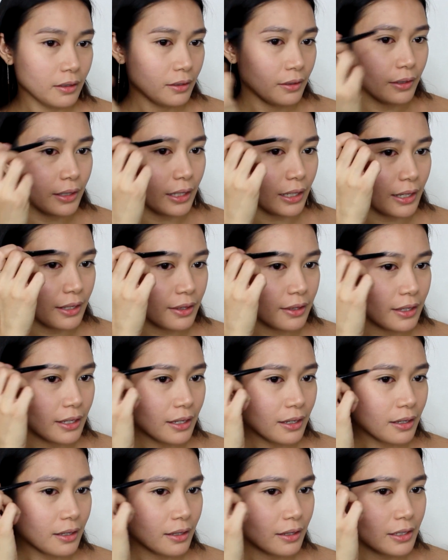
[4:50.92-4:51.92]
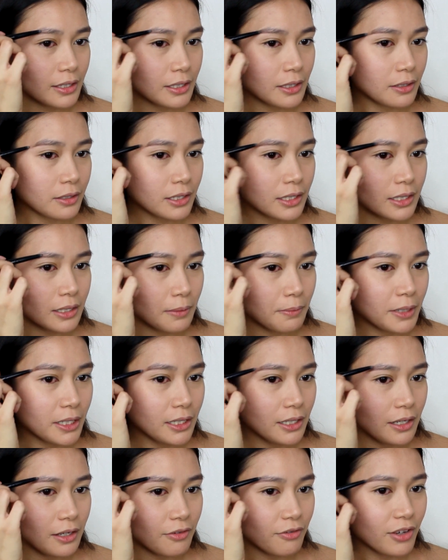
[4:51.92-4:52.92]
Okay, I think this looks a bit
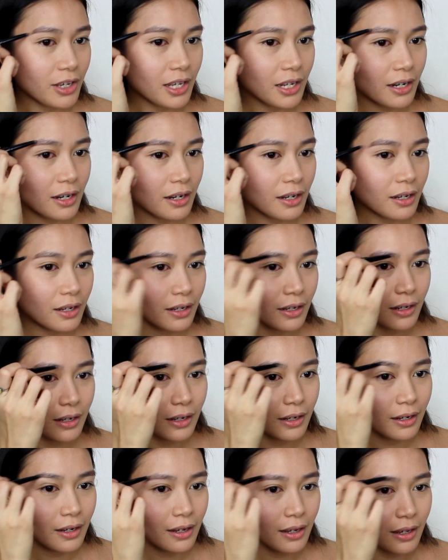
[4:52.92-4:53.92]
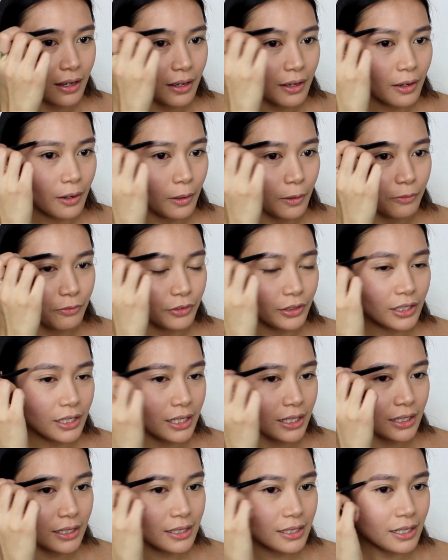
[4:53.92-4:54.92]
even.
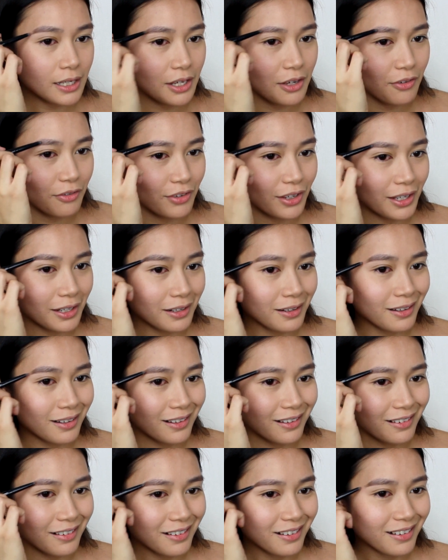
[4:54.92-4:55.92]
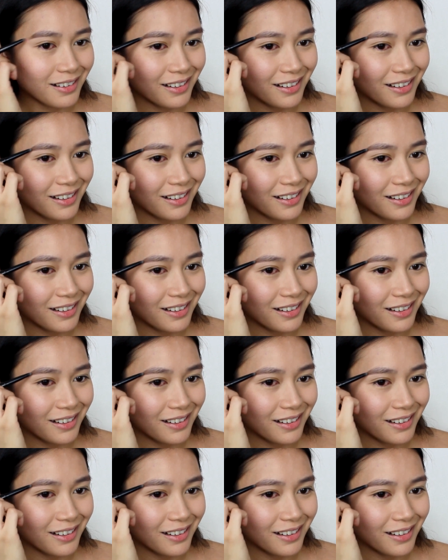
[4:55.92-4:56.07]
Hopefully it's even.